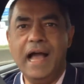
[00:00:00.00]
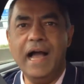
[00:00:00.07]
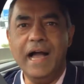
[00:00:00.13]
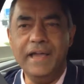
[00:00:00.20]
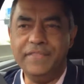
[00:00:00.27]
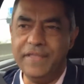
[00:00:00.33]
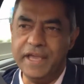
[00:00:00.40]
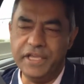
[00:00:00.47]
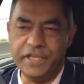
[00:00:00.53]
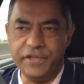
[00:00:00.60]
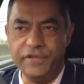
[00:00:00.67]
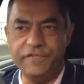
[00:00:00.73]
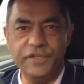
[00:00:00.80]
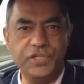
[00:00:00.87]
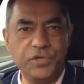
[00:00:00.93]
I thank
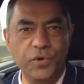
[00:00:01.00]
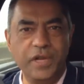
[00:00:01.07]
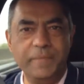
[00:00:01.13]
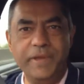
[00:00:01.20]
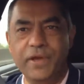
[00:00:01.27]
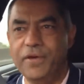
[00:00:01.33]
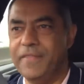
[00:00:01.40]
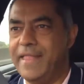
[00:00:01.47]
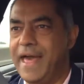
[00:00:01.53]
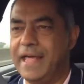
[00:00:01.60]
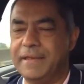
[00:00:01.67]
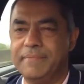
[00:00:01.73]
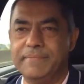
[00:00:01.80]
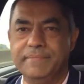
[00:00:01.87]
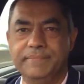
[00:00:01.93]
you for joining me on
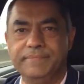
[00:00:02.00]
that.